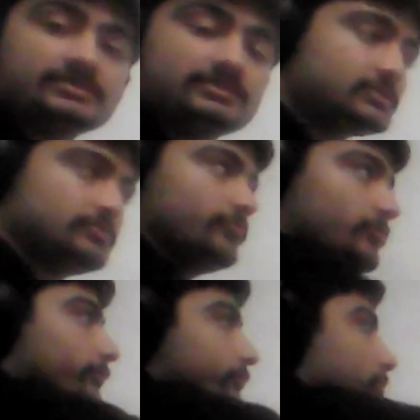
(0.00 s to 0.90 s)
these
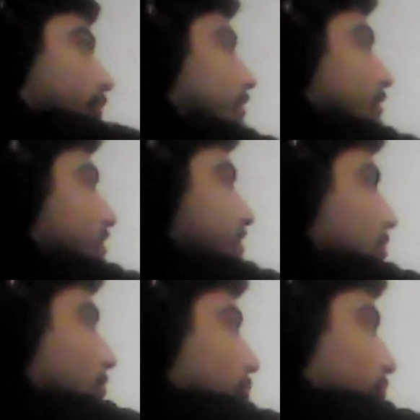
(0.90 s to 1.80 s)

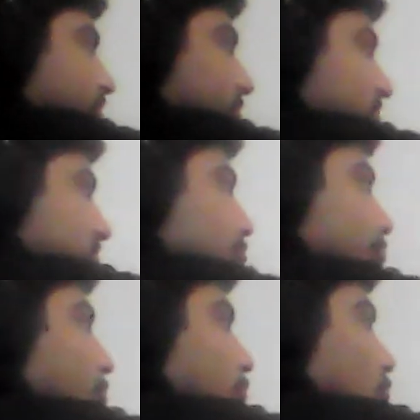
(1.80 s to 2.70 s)
numbers
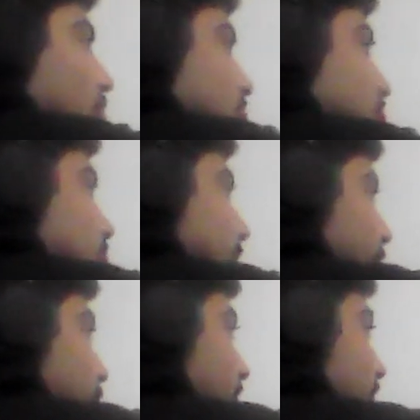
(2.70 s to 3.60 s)
0, 1,
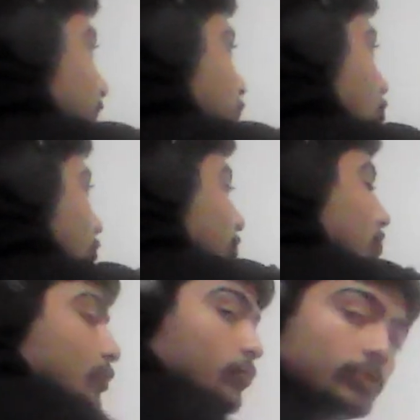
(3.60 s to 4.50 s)
2, 3,
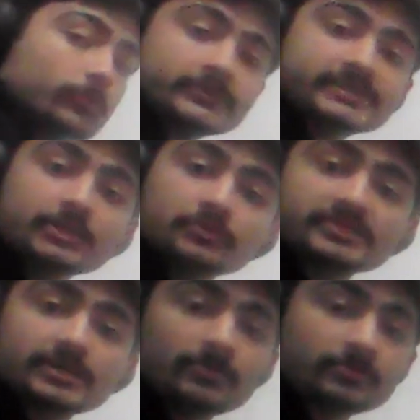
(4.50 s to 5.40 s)
4 will represent your
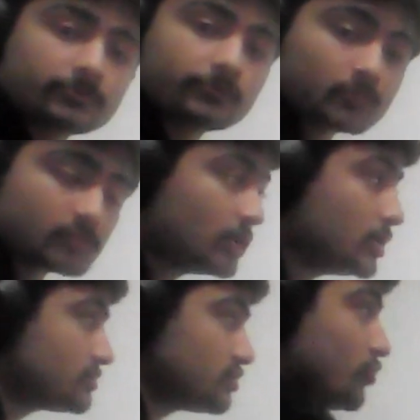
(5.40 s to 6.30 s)
subintervals.
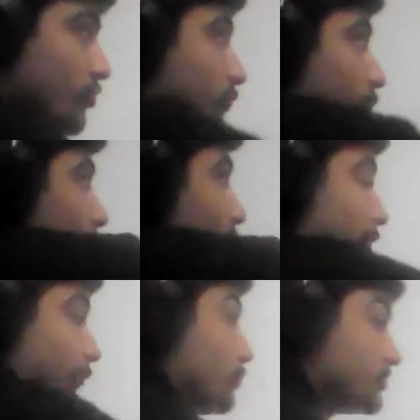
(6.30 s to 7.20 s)
So if you
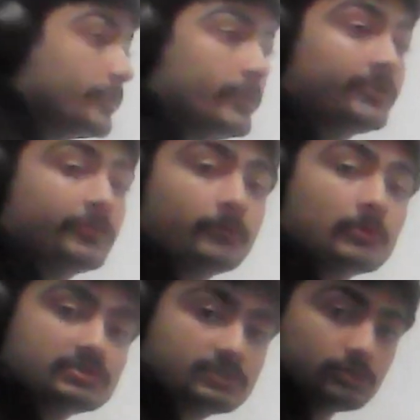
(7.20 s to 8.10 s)
have 4
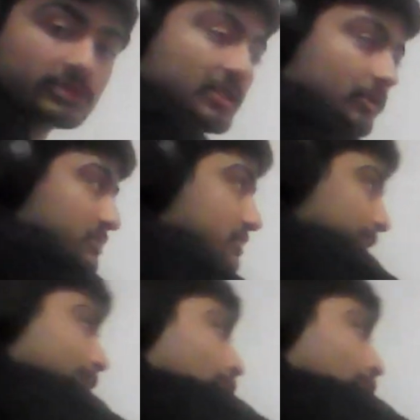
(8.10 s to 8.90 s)
subintervals, do that until